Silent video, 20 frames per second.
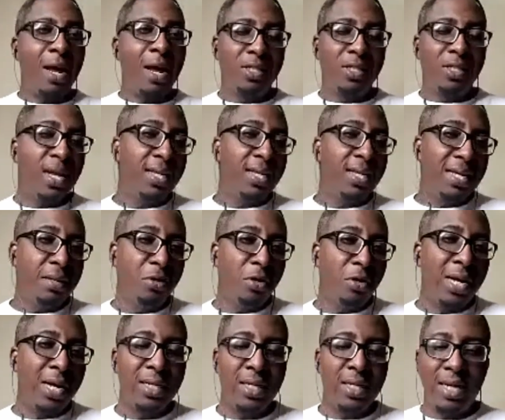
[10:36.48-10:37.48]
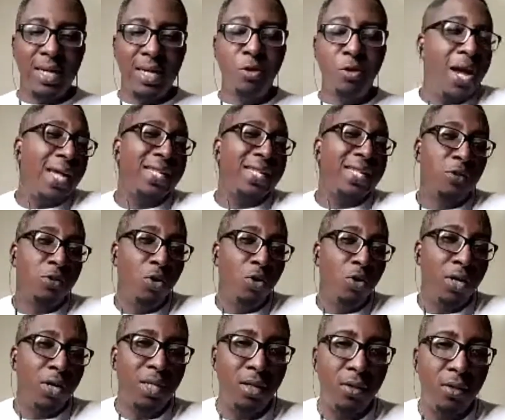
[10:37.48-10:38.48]
telling them the other day that you guys are so
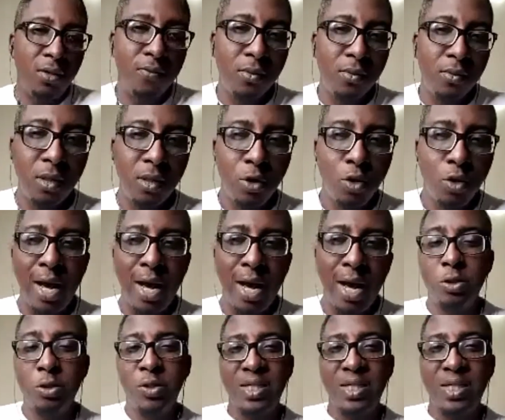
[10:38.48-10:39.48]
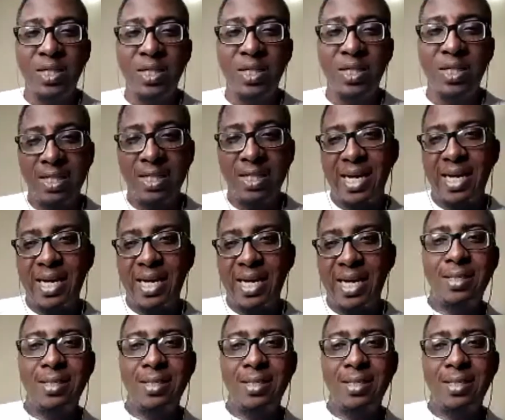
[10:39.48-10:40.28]
lucky. You can go to the internet and